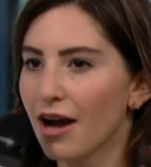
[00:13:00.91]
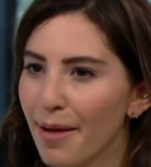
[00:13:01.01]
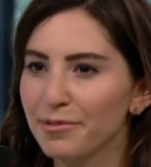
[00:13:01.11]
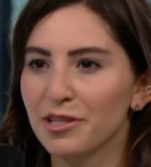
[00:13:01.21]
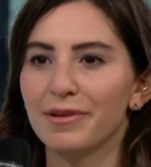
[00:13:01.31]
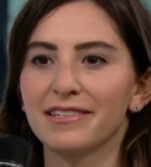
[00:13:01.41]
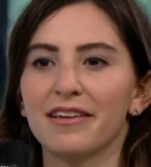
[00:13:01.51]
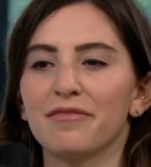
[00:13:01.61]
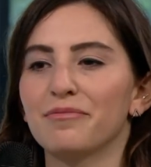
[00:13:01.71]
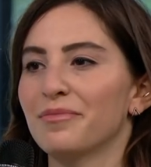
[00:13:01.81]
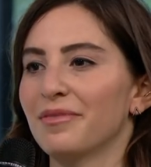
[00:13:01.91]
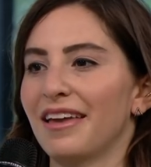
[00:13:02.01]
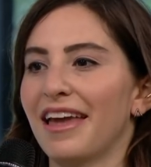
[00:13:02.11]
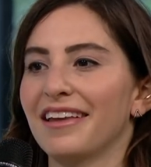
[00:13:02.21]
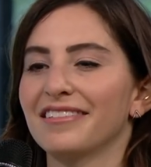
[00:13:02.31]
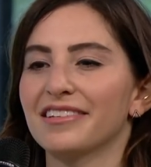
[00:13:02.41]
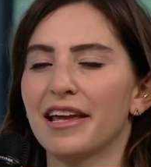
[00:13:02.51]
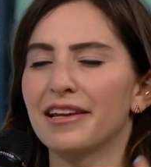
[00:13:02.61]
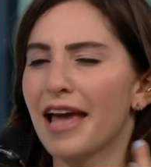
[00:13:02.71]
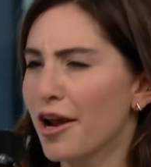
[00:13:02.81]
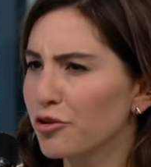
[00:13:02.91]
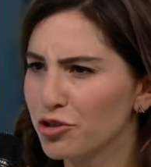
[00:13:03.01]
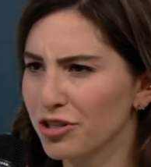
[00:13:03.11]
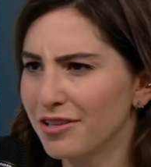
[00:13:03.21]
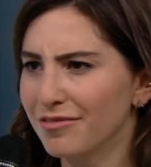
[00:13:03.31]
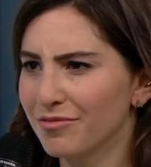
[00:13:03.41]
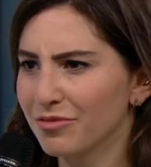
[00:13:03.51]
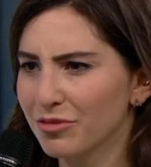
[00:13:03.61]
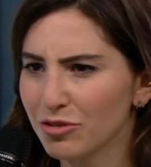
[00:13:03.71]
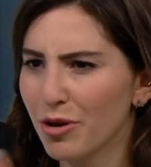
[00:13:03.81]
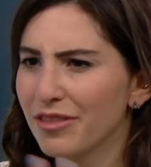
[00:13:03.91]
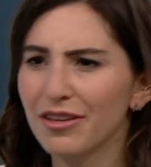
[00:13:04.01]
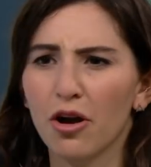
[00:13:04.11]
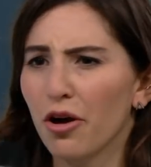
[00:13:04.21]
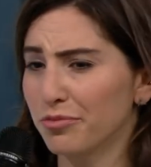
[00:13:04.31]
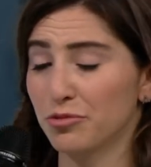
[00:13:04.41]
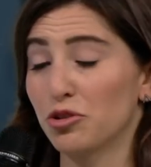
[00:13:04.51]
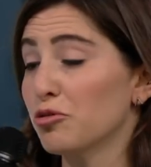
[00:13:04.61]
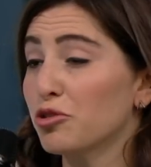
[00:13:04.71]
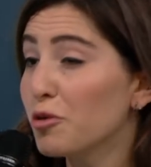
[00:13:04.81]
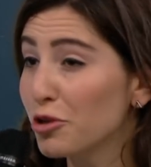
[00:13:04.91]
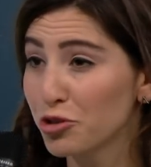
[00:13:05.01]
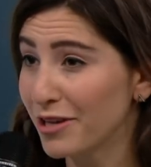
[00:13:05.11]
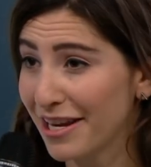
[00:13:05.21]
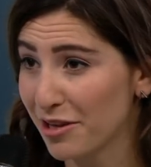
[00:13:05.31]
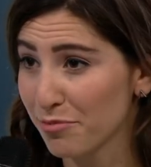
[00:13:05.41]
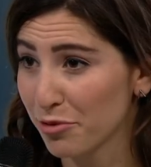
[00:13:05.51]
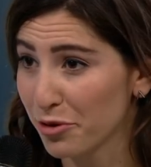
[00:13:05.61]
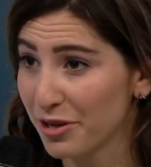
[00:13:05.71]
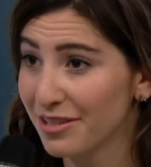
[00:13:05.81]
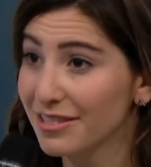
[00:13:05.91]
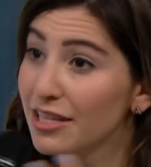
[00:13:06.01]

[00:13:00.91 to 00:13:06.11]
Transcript: optimism and energy to, I think, to your 280 employees